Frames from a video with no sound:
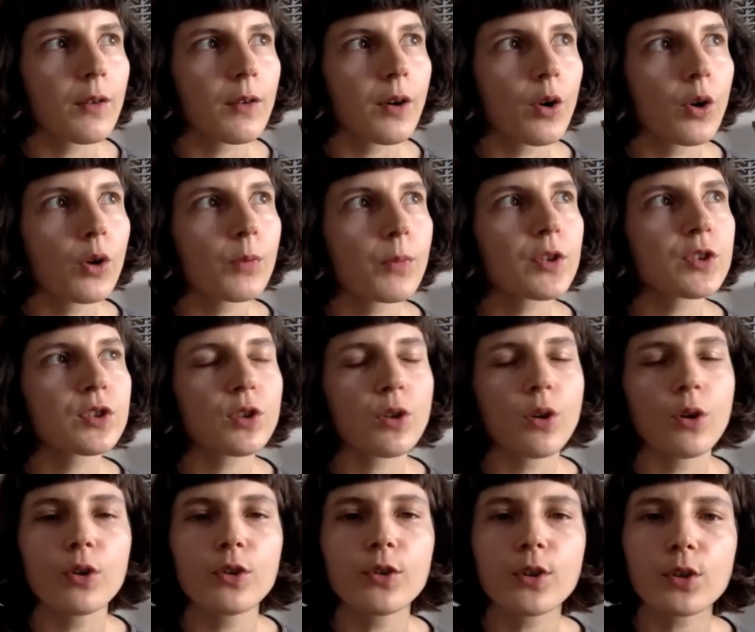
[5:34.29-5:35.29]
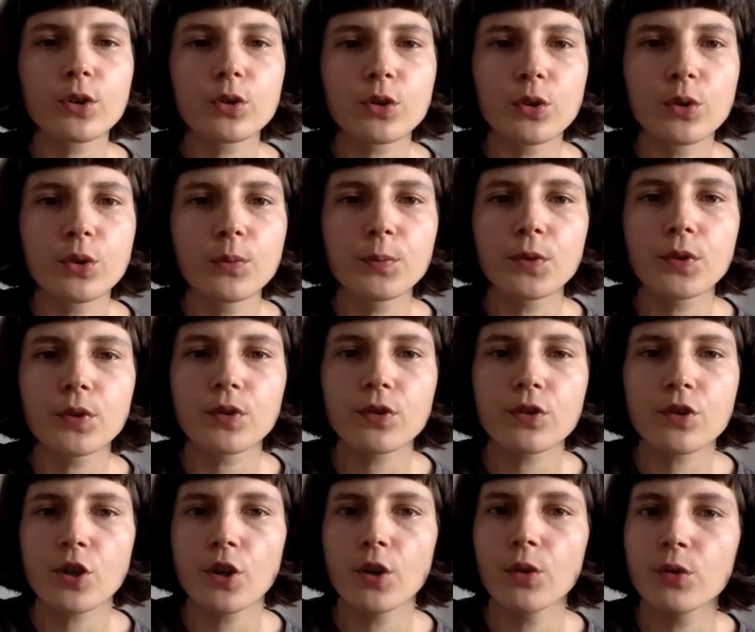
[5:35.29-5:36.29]
almost all the groups
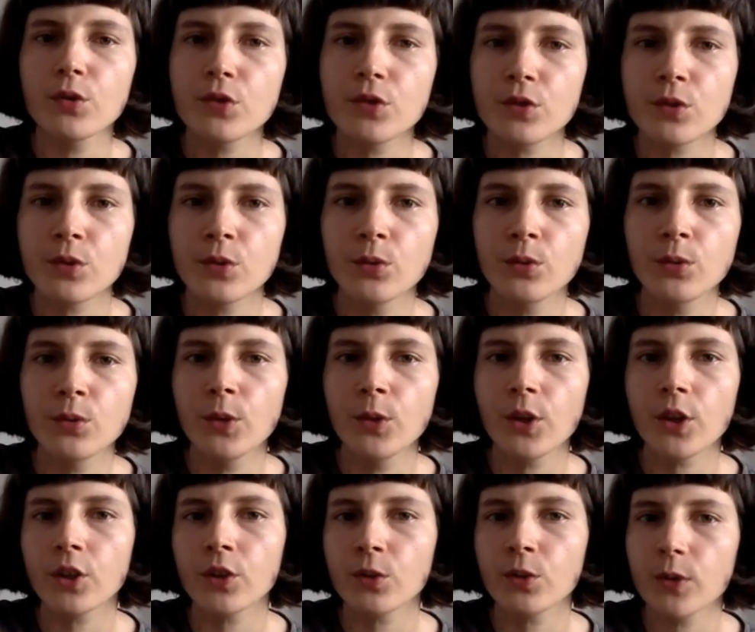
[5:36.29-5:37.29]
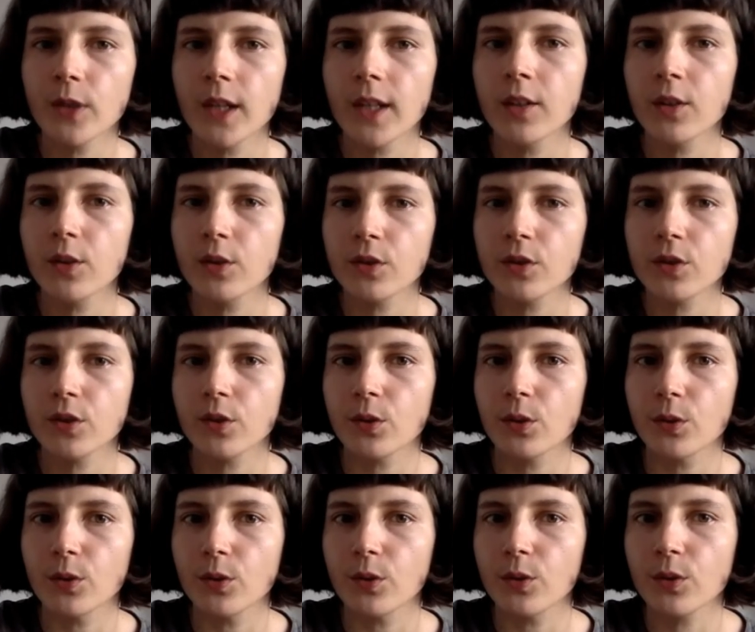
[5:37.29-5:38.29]
chose to work together.
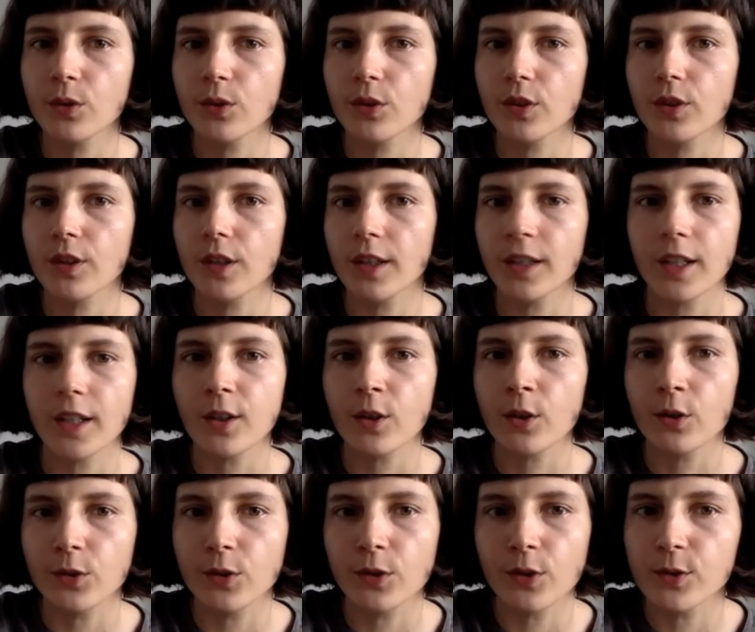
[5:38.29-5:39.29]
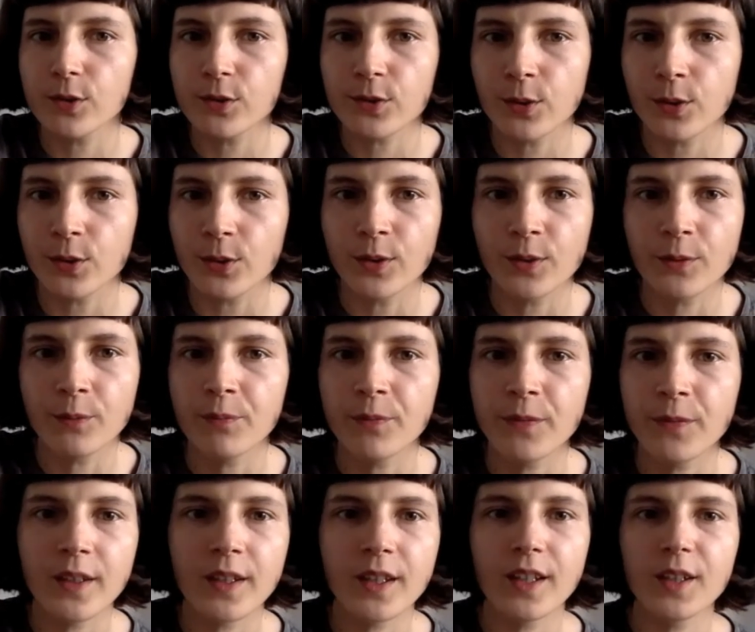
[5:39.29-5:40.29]
So then they could also
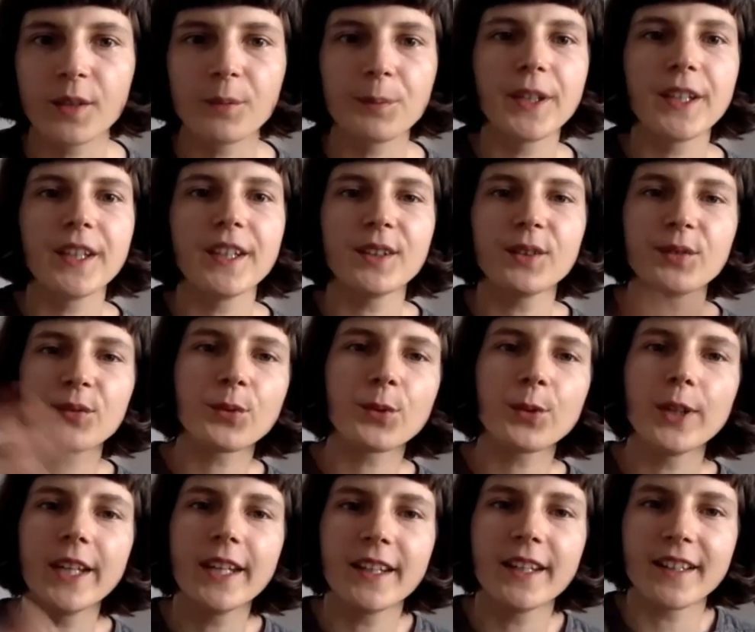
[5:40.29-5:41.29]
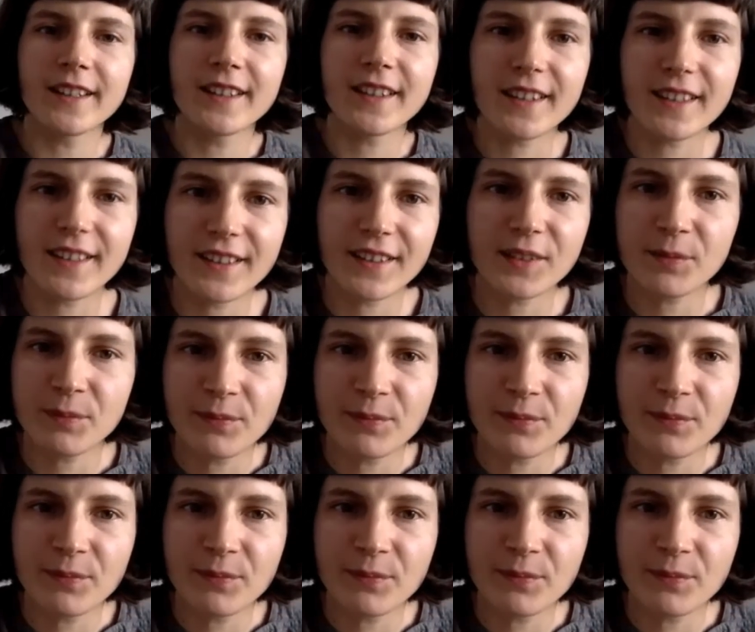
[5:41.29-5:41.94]
be free and uh,